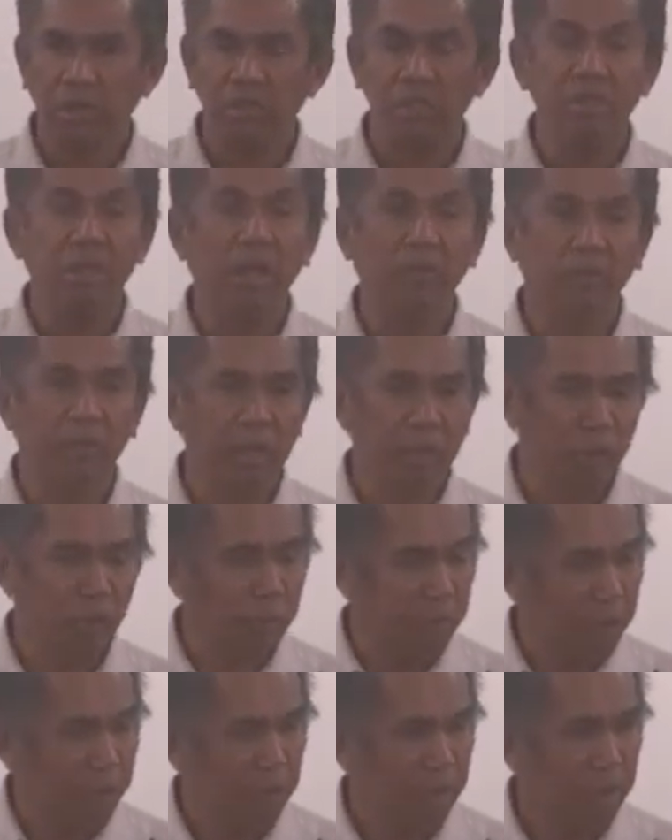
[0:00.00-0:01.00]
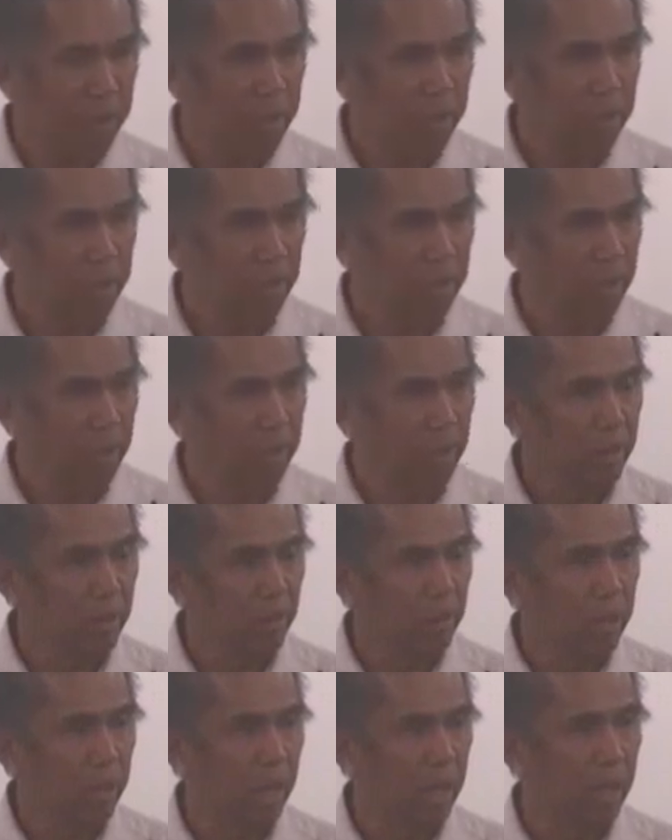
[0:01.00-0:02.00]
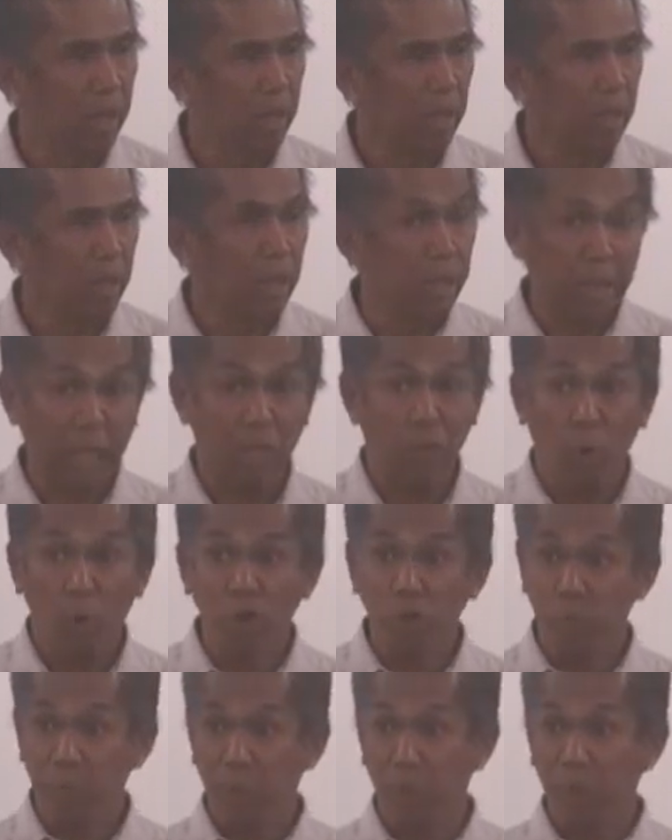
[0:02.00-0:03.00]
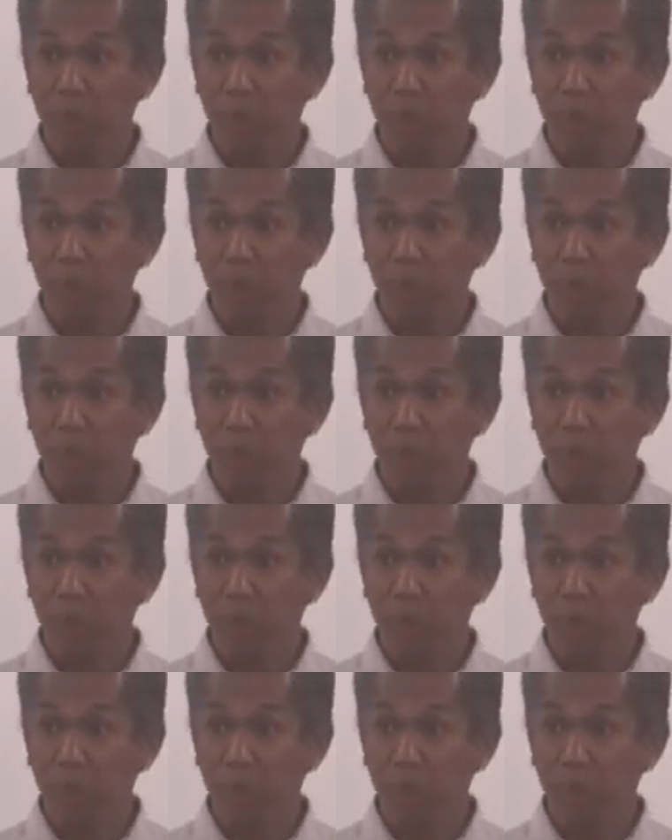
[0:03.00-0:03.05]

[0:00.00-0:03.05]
nothing to me. Okay? It annoys me